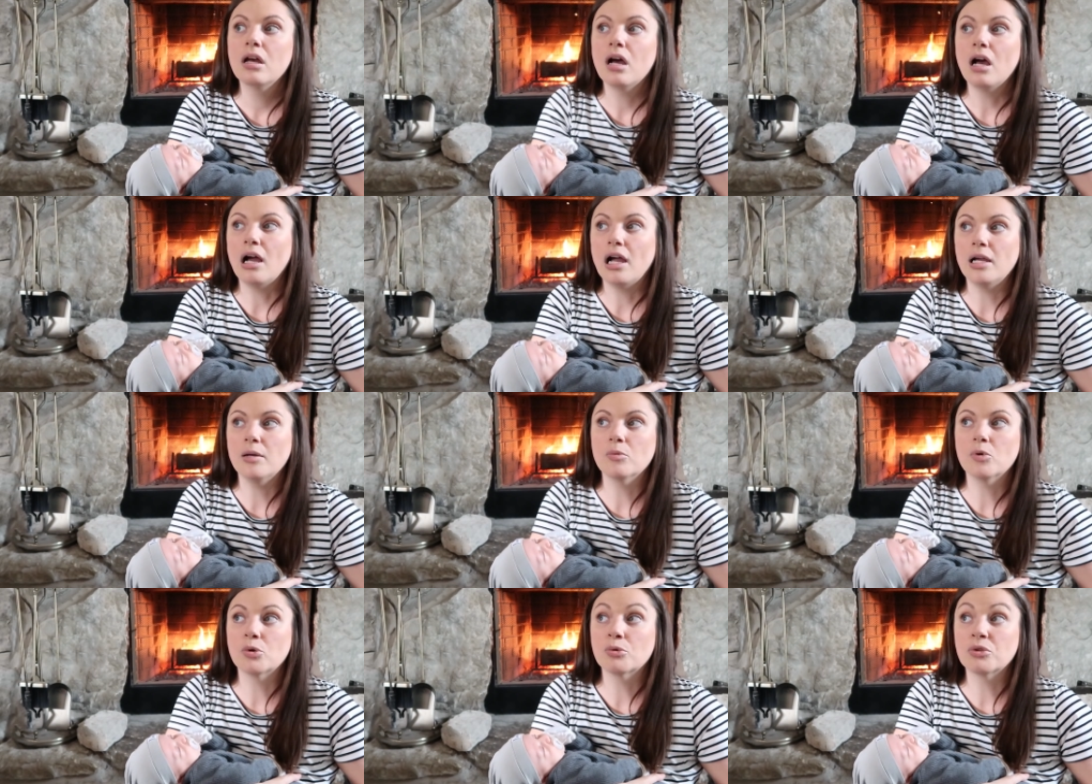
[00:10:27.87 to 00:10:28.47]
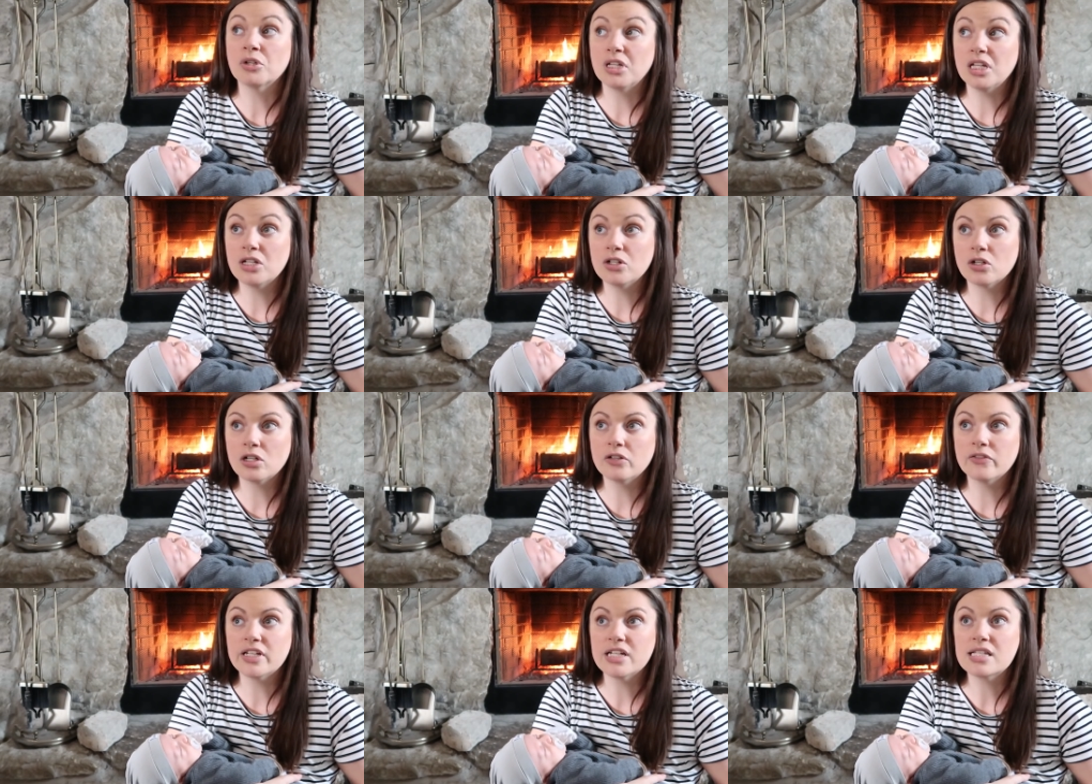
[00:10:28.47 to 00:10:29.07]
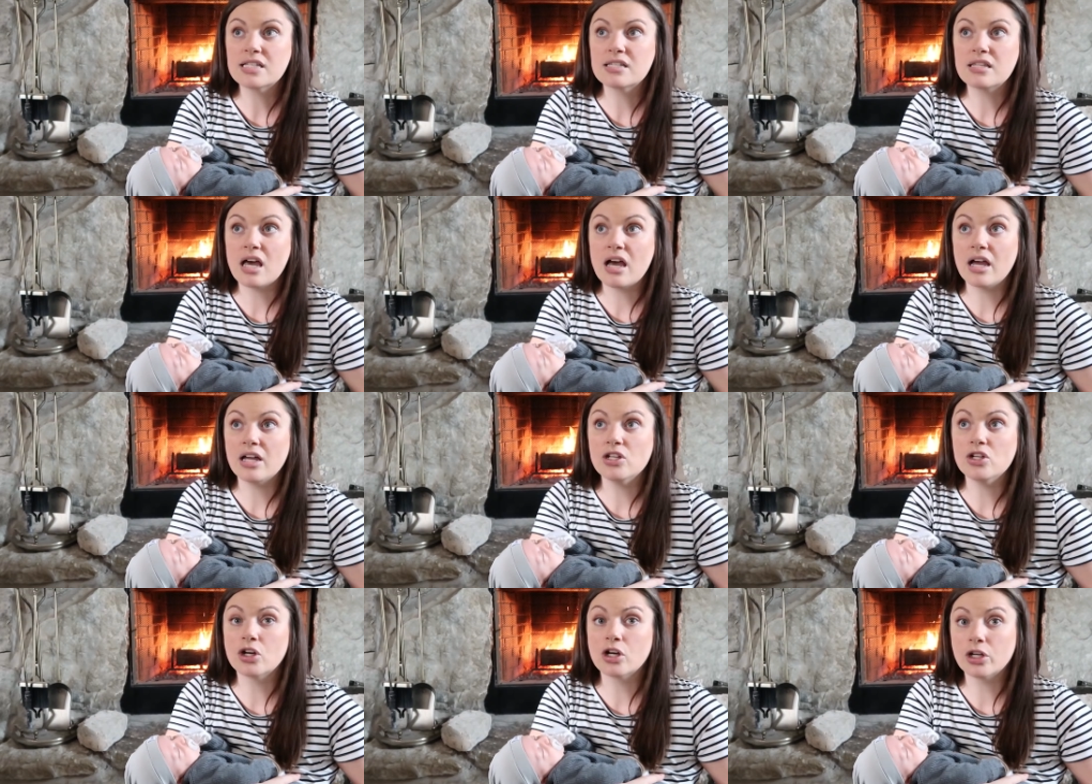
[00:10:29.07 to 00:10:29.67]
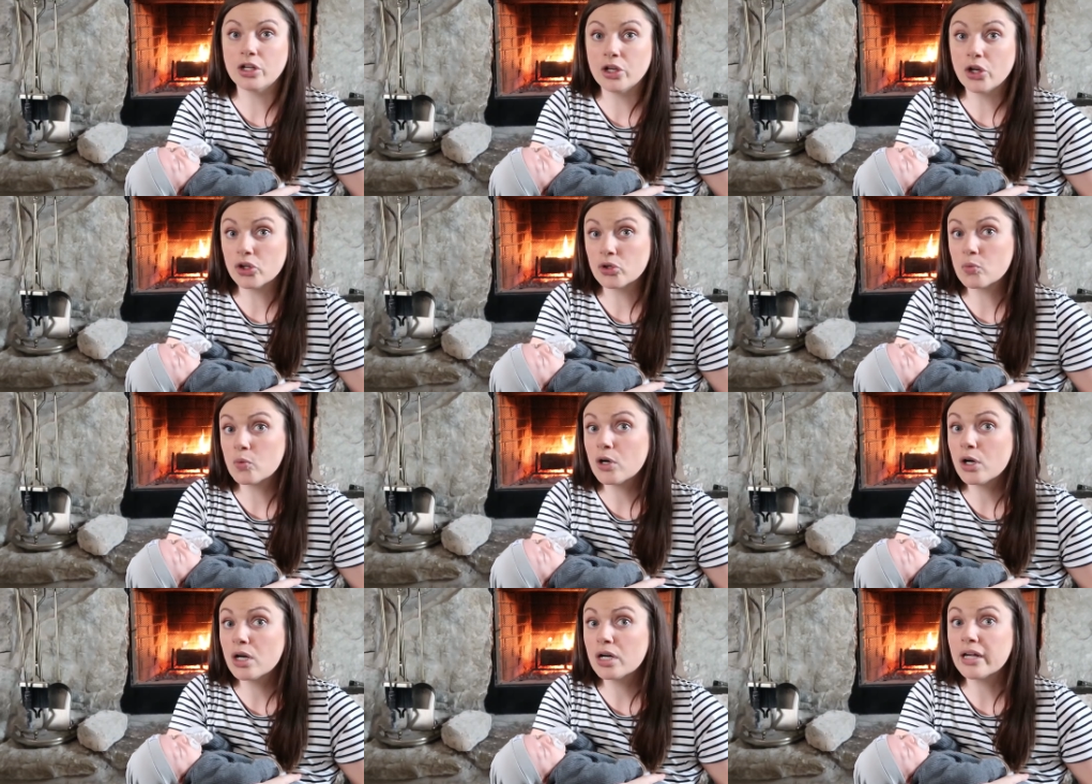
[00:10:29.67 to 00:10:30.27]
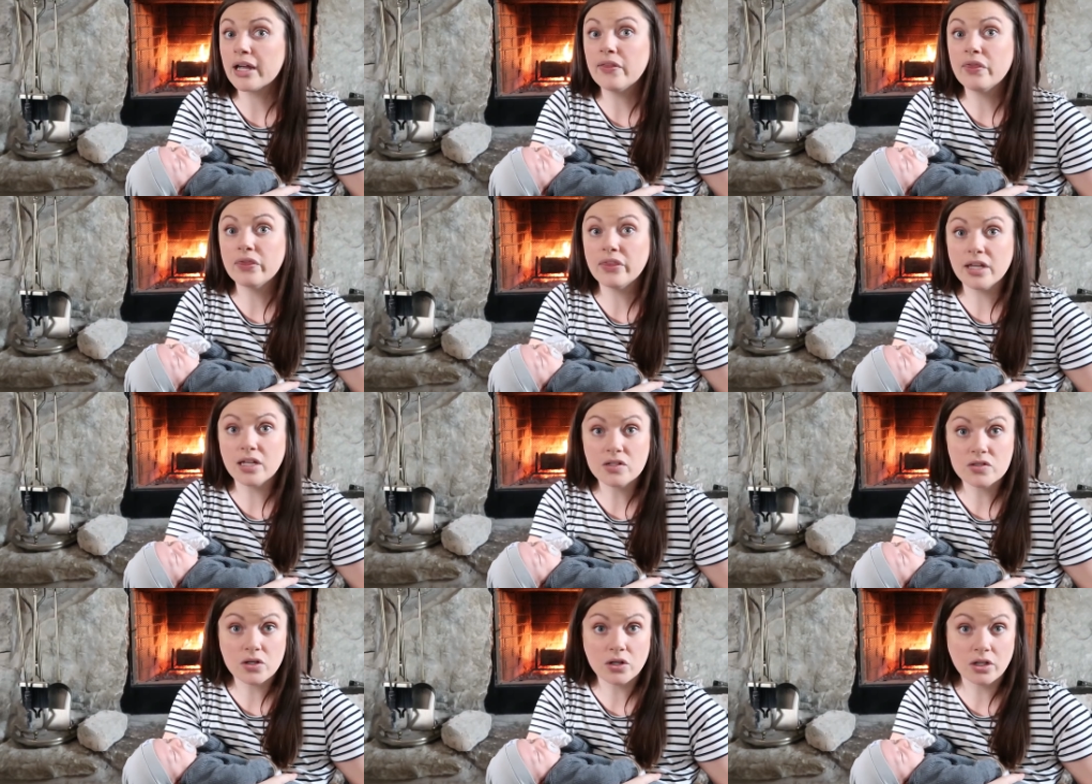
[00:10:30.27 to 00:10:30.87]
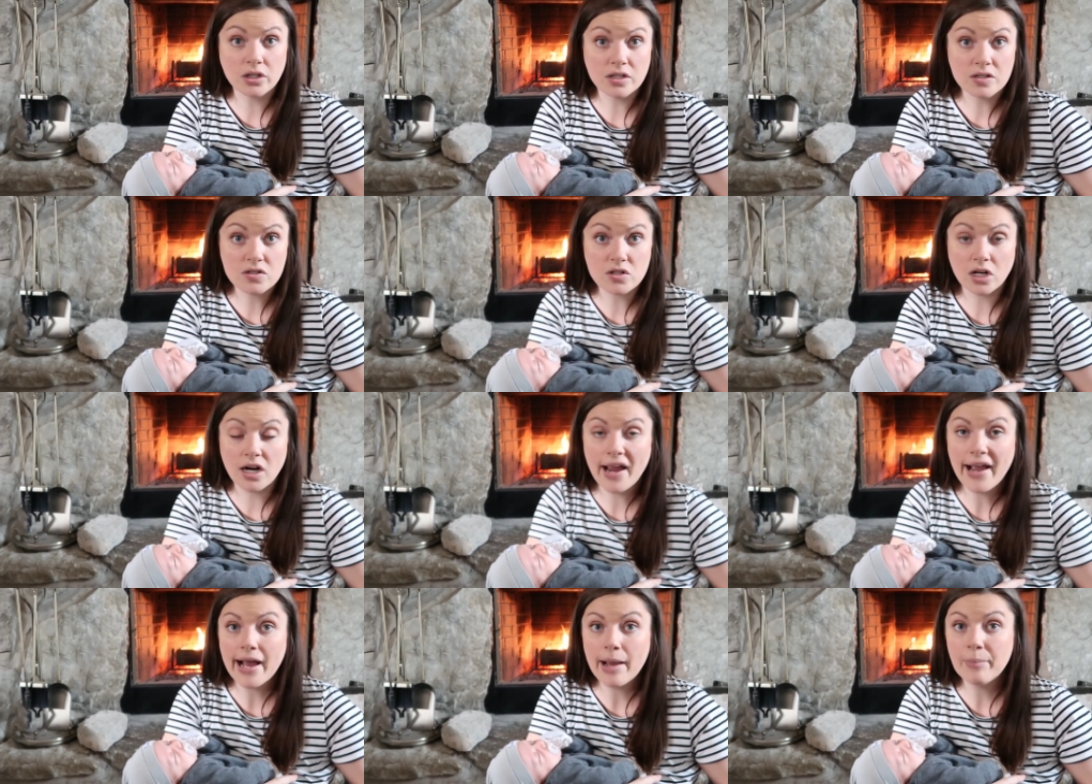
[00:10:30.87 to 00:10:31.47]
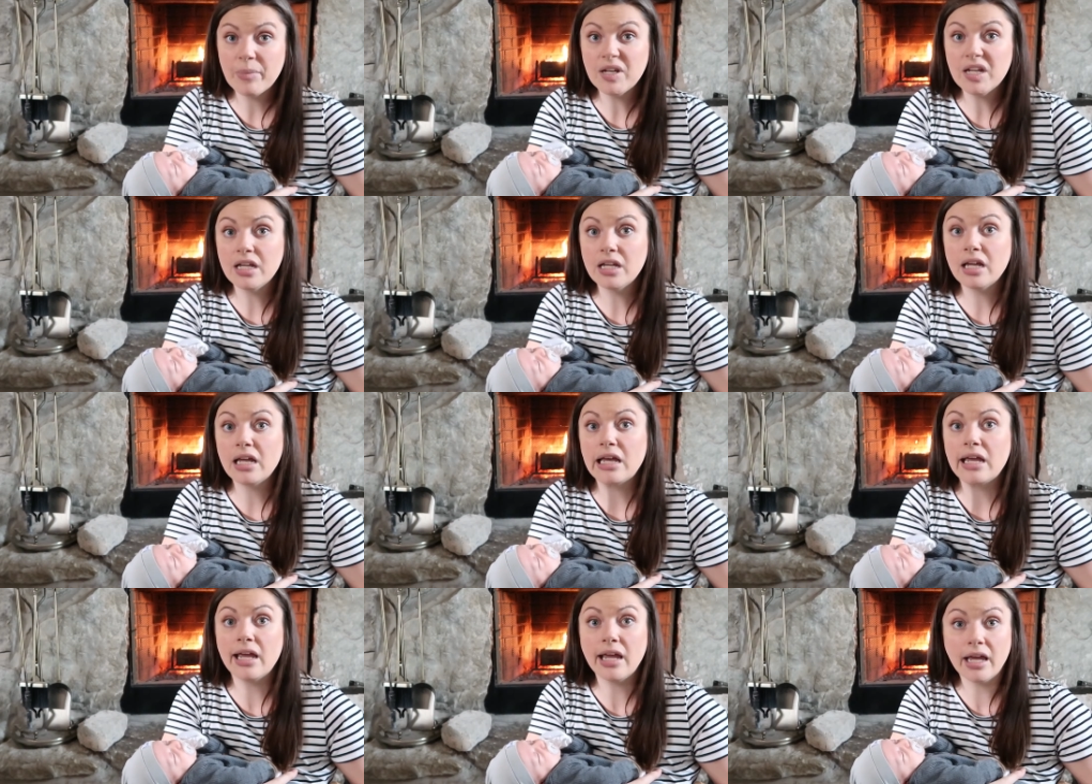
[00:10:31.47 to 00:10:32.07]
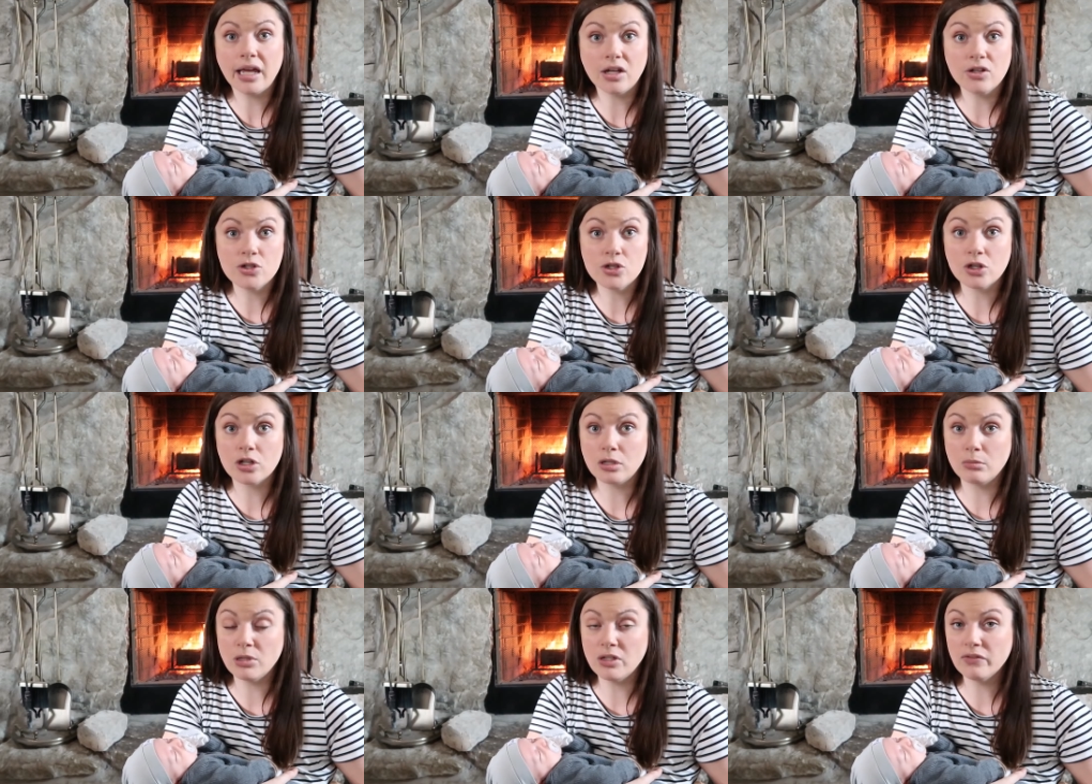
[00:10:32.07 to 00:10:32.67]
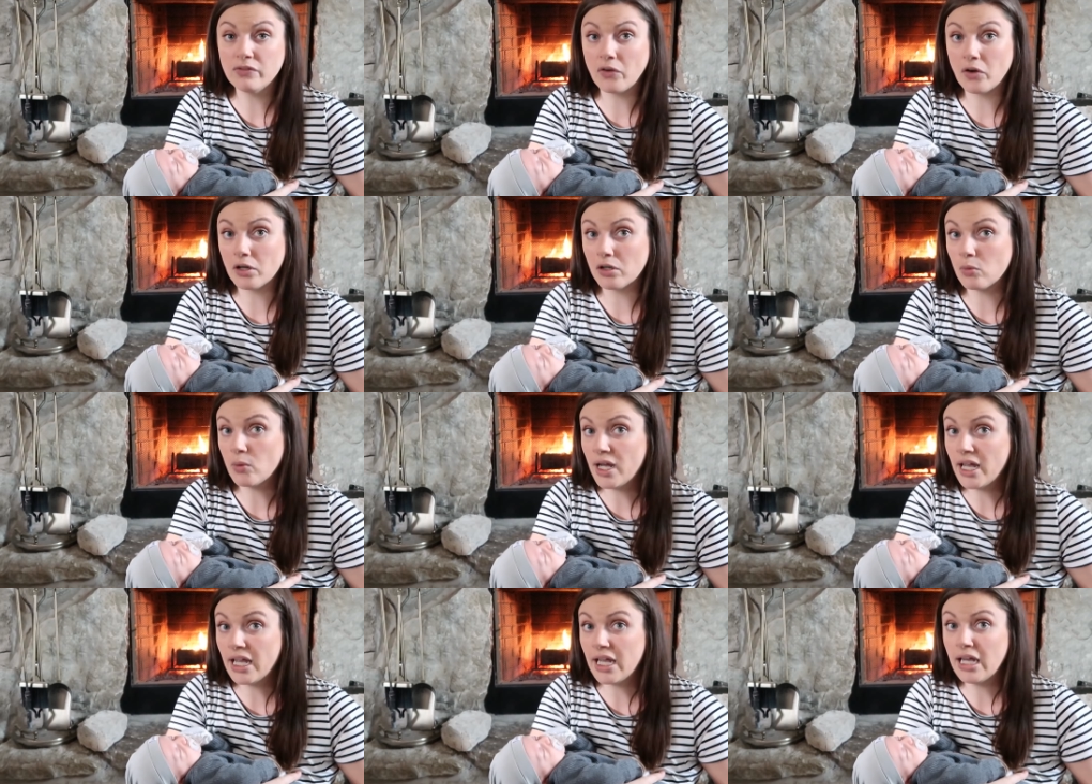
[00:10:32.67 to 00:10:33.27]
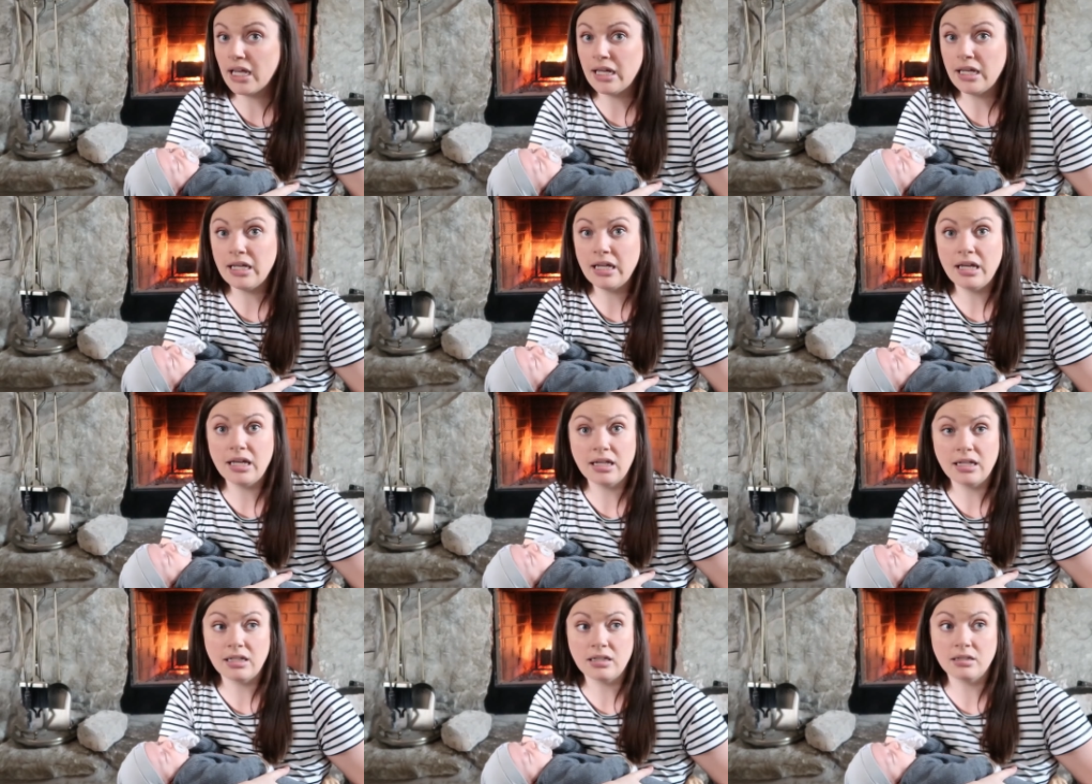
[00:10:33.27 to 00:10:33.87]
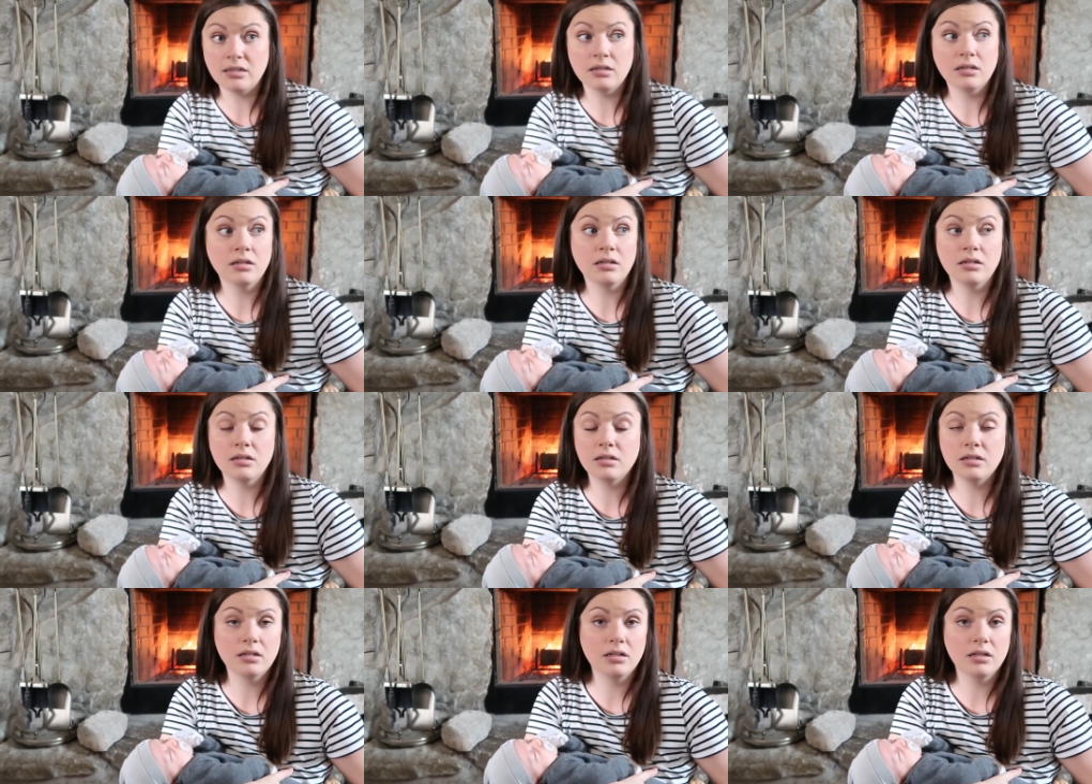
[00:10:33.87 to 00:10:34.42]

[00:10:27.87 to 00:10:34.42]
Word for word: I'm really nervous that you're gonna go to work and things are gonna start happening and you're gonna be far away and